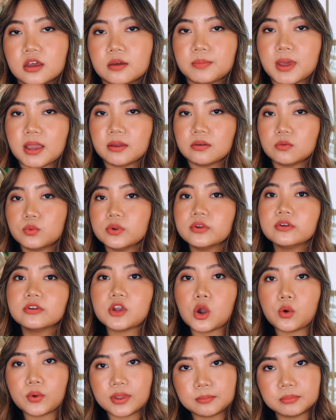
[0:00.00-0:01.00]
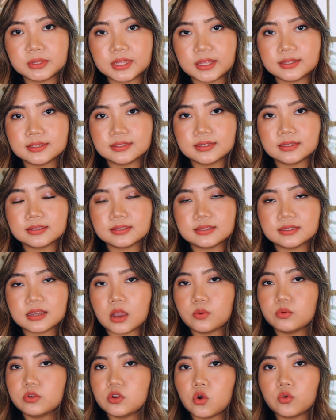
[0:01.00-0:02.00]
Back when we were going places, I
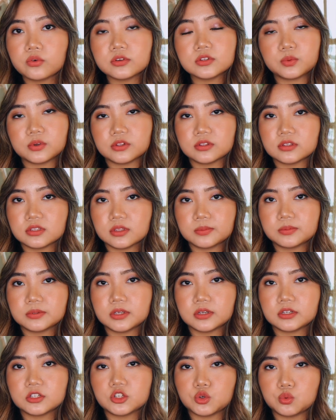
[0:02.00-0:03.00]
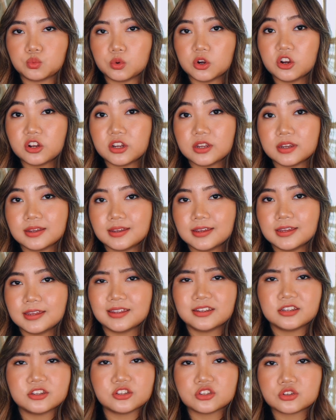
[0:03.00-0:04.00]
would always wear this lipstick to work,
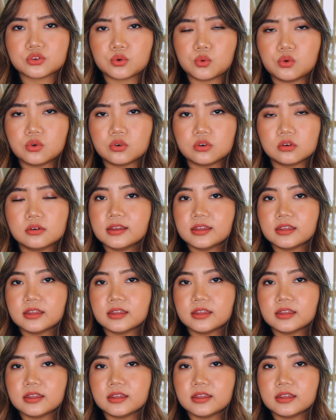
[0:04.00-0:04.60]
into school.